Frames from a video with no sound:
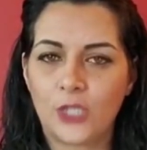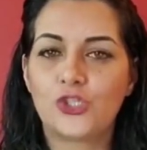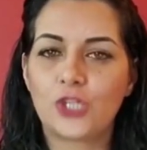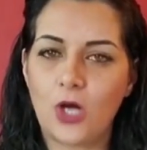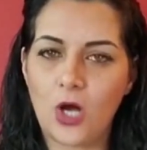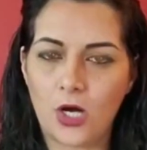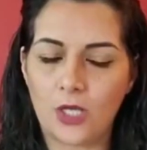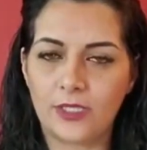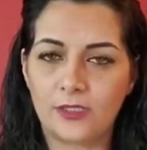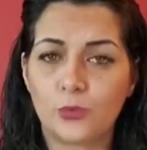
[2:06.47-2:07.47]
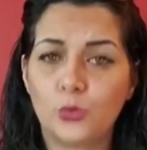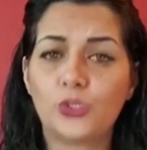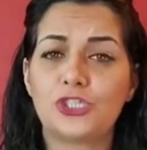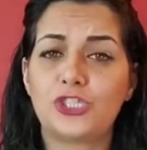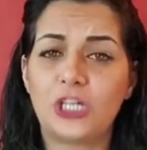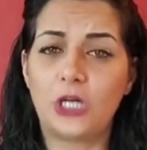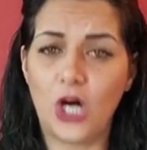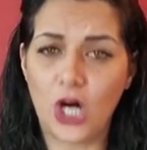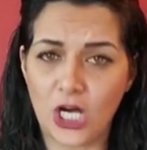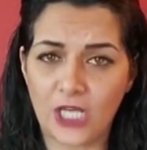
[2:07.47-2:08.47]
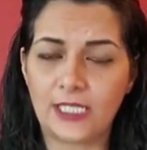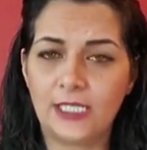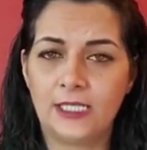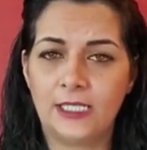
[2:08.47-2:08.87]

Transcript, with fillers: jihad, the word jihad